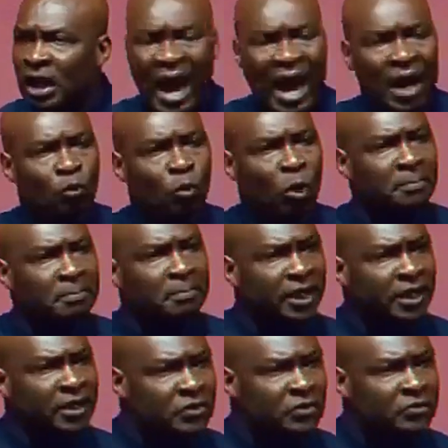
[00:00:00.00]
and what
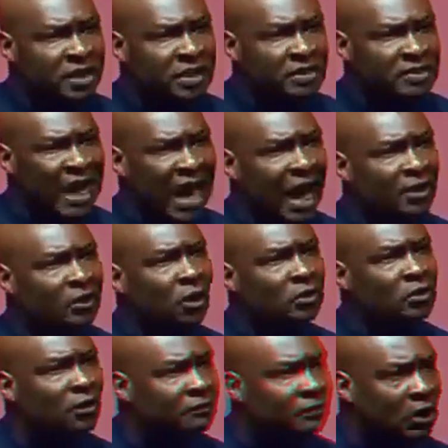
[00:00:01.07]
ministries are
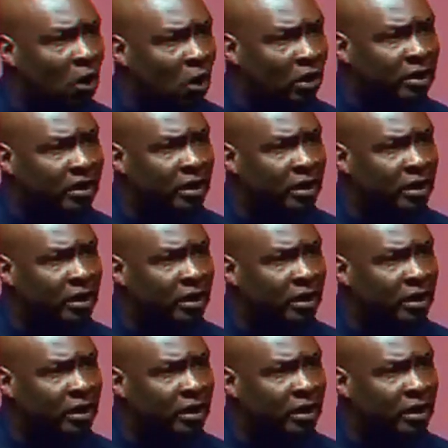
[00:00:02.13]
not of God.